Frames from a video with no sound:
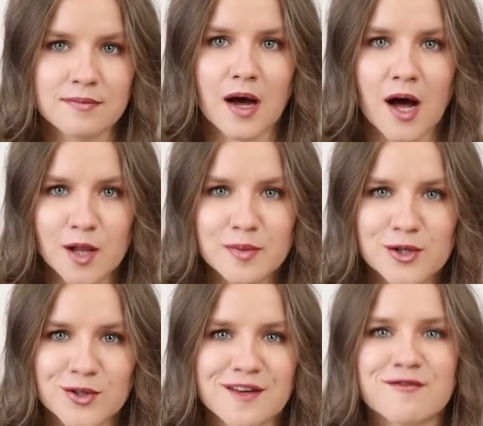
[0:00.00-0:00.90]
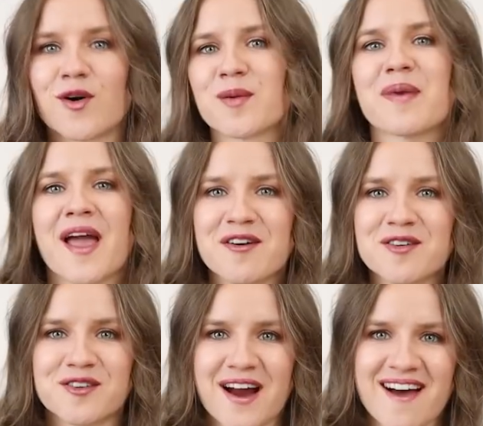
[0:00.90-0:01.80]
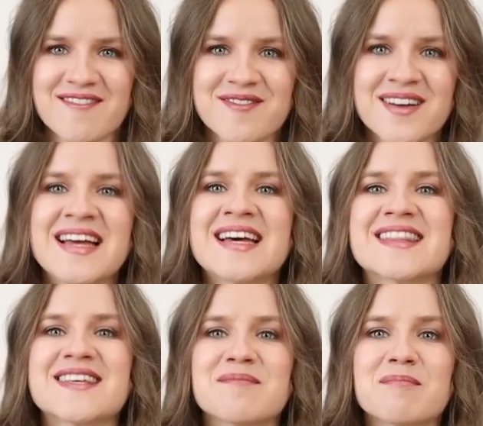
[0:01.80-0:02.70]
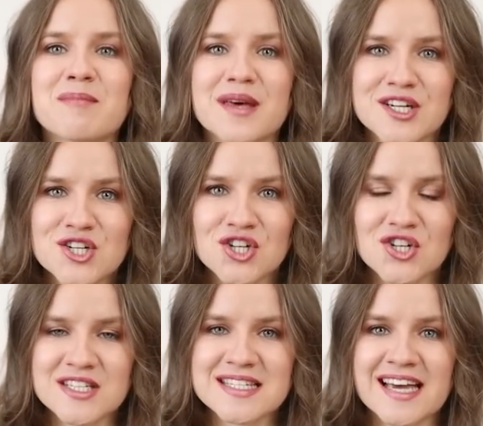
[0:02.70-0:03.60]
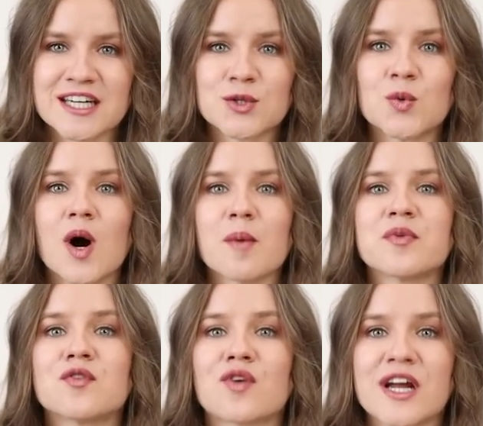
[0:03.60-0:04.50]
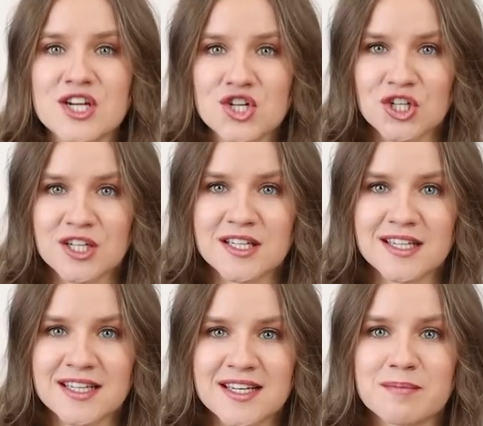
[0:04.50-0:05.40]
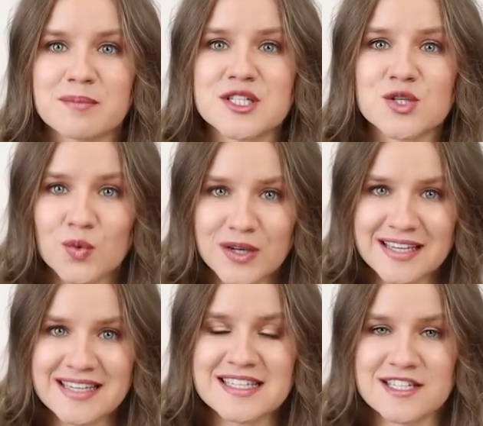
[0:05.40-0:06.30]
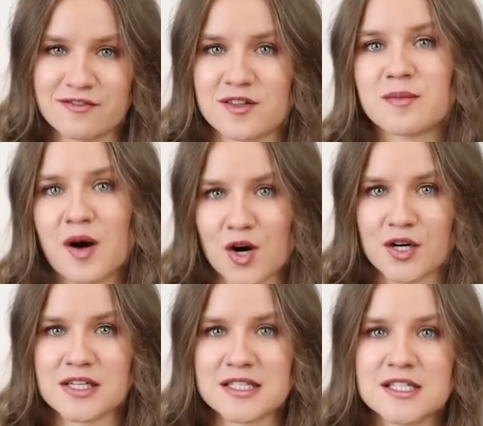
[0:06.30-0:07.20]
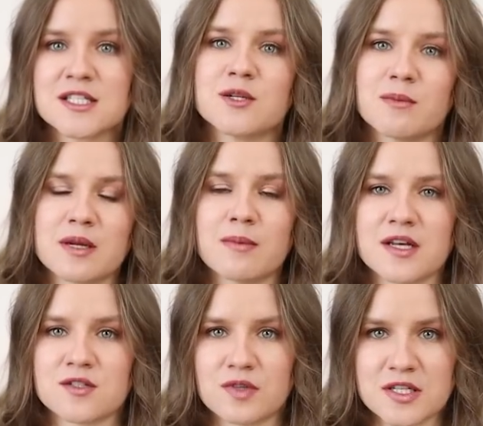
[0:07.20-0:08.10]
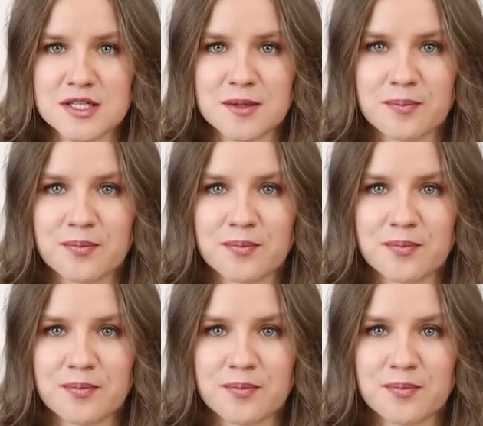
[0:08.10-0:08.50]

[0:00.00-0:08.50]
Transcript: I'll be looking for a paragraph that mentions a cooperation between different parties to minimize risk.